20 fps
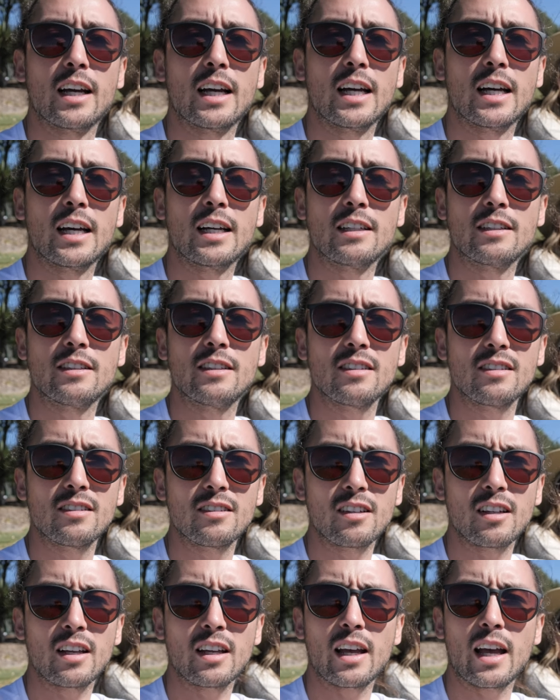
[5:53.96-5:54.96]
uh, just
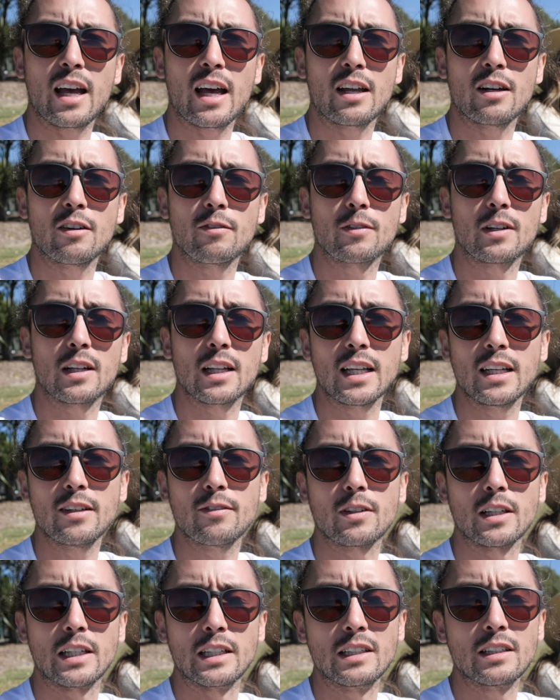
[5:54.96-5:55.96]
out of
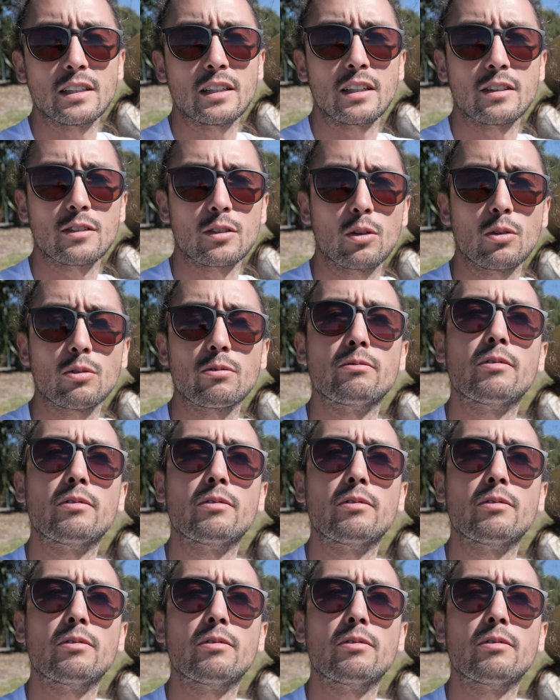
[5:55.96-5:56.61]
Cleveland. It's called